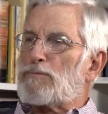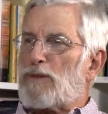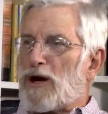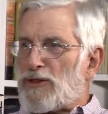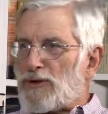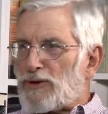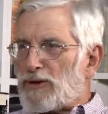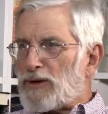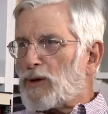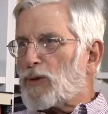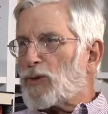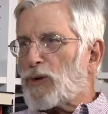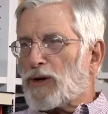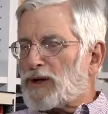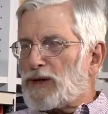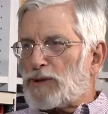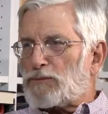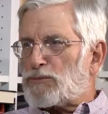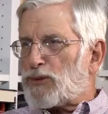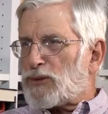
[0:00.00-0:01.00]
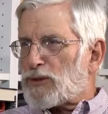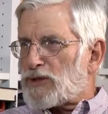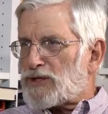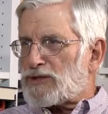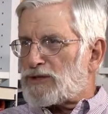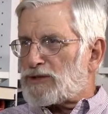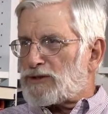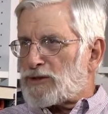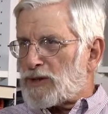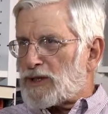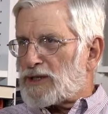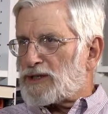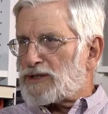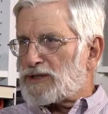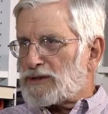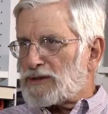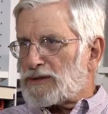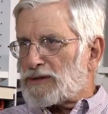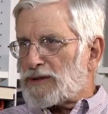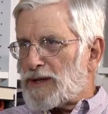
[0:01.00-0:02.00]
mother in a working poor
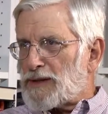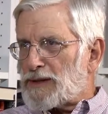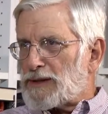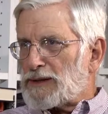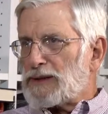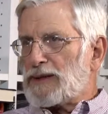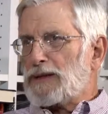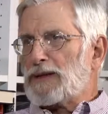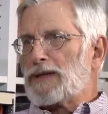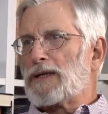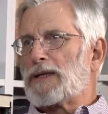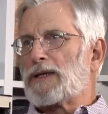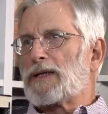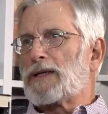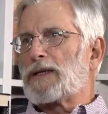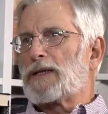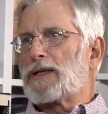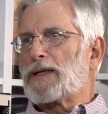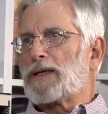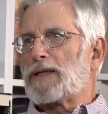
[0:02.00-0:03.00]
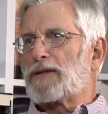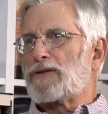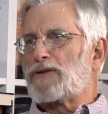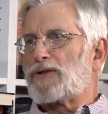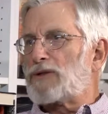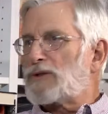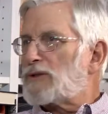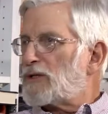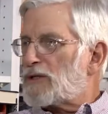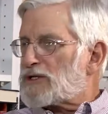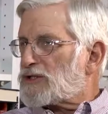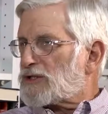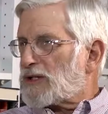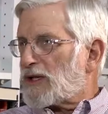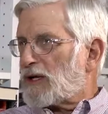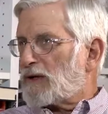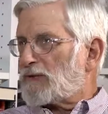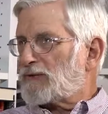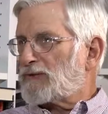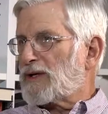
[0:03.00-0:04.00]
situation, uh, and you
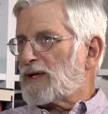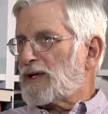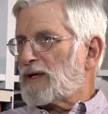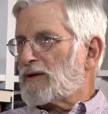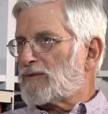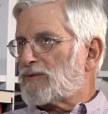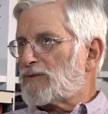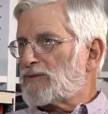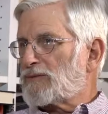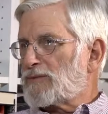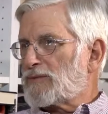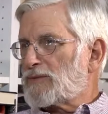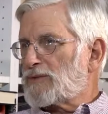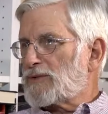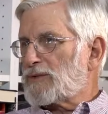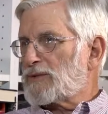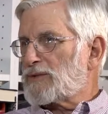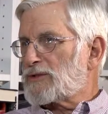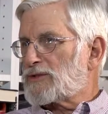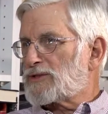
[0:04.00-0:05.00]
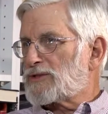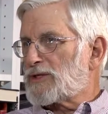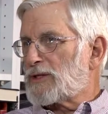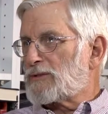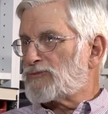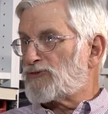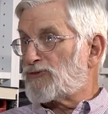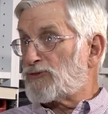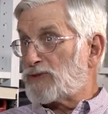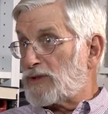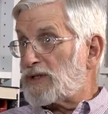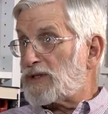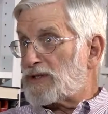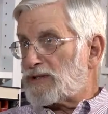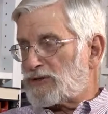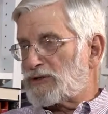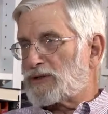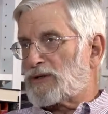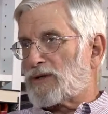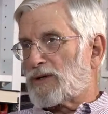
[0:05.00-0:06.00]
yourself have some food
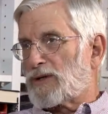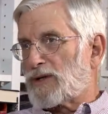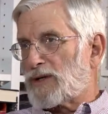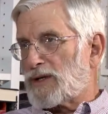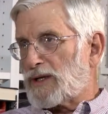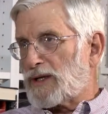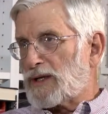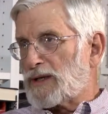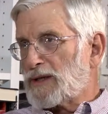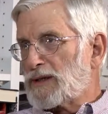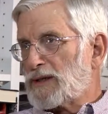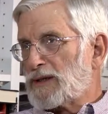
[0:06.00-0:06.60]
insecurity,